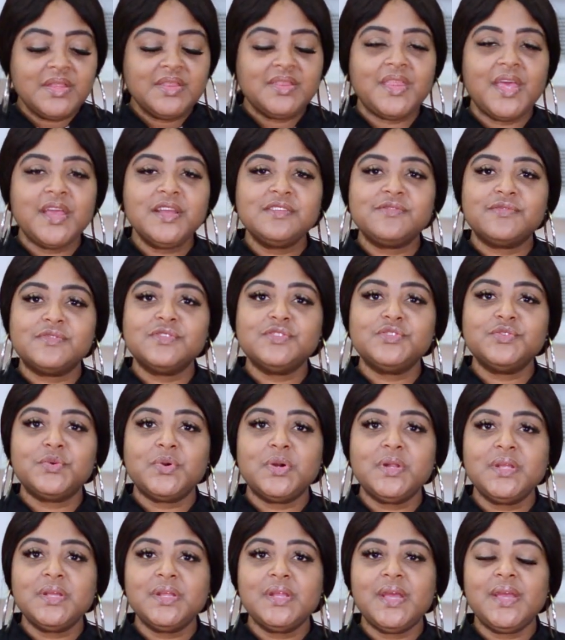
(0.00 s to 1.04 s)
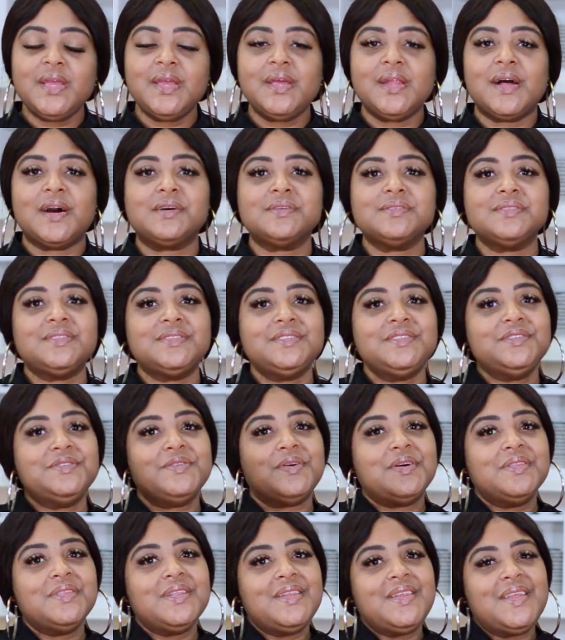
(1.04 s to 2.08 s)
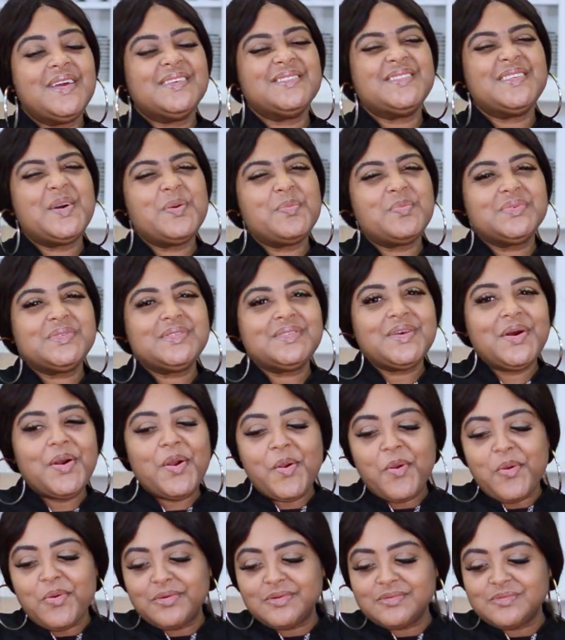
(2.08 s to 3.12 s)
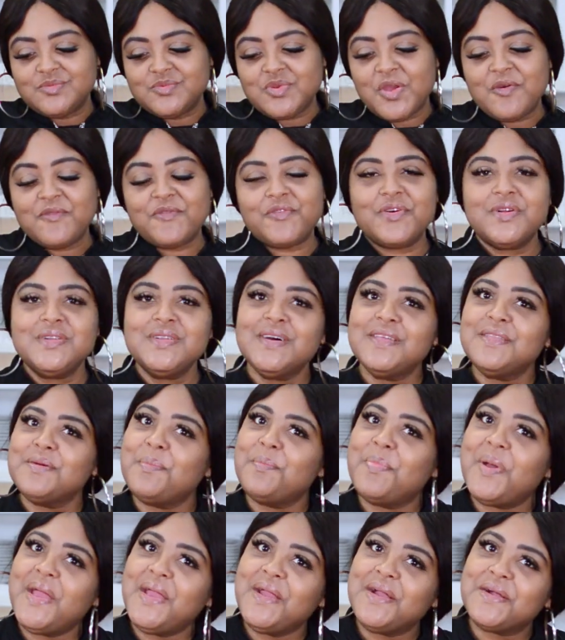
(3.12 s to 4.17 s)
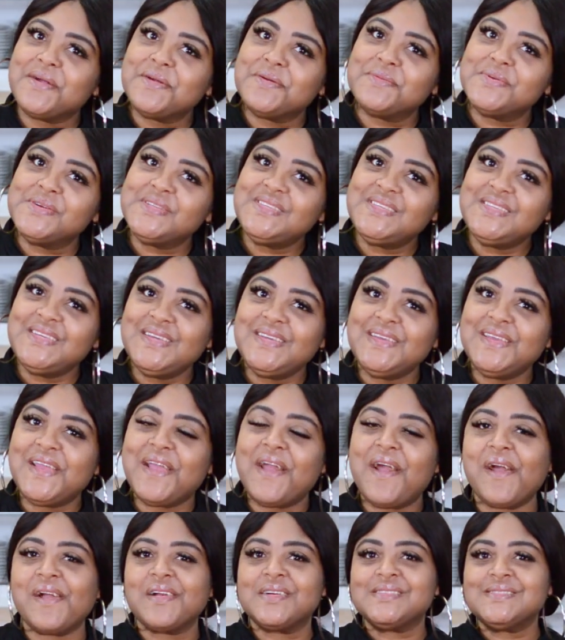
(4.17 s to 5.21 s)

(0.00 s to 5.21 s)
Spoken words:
Thanks for joining, and I'll see you on the next episode for another banger with T.